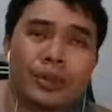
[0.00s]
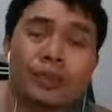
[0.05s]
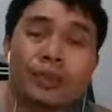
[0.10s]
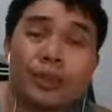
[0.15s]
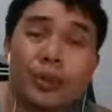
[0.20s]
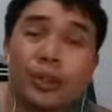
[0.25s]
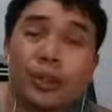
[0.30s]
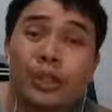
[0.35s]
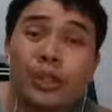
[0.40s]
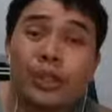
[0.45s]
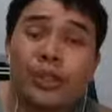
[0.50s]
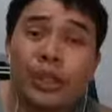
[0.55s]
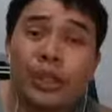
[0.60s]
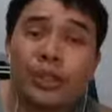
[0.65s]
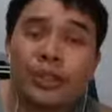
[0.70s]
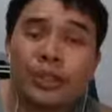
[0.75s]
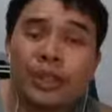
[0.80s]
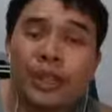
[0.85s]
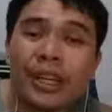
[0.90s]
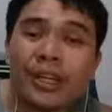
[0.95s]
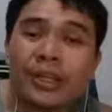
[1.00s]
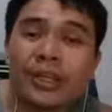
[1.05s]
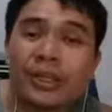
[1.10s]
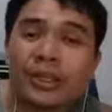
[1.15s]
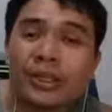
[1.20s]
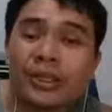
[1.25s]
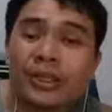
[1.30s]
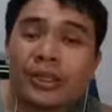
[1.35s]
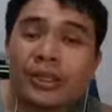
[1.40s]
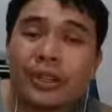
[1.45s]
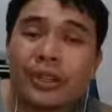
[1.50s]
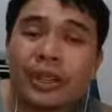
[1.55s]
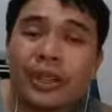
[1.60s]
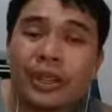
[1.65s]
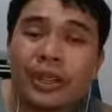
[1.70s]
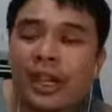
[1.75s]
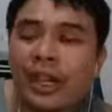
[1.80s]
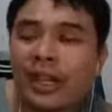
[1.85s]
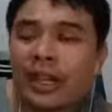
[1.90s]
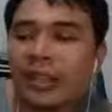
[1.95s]
posting the lessons
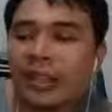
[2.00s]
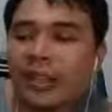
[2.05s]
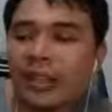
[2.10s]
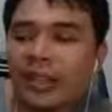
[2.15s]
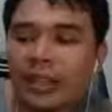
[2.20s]
online.